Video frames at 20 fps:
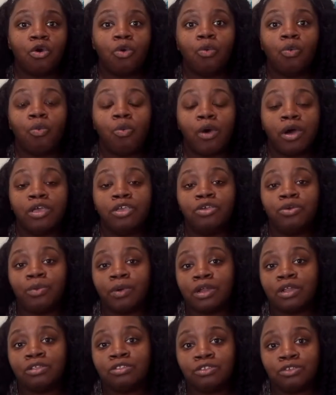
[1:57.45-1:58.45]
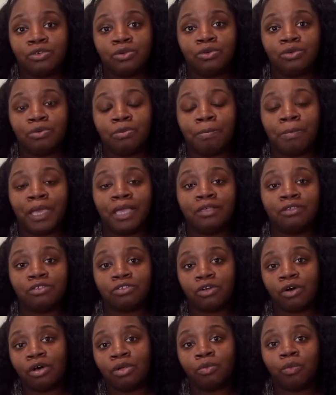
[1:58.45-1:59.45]
what you want to do based
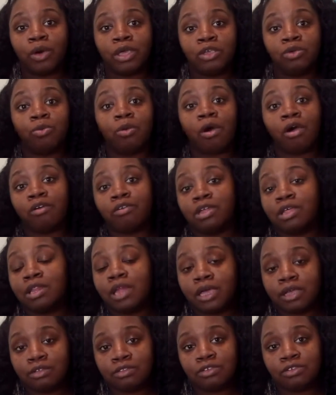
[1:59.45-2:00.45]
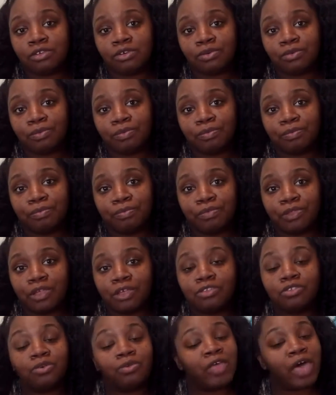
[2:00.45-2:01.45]
on what you already like to do.
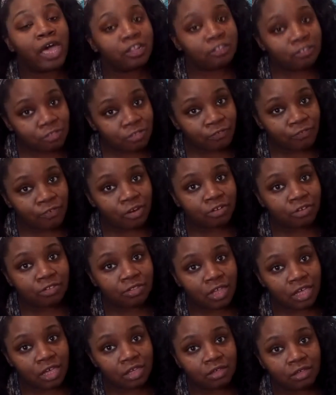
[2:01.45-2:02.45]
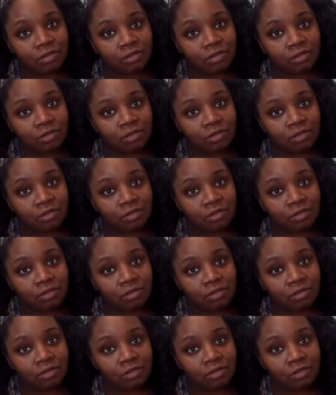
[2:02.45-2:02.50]
So that's the first thing.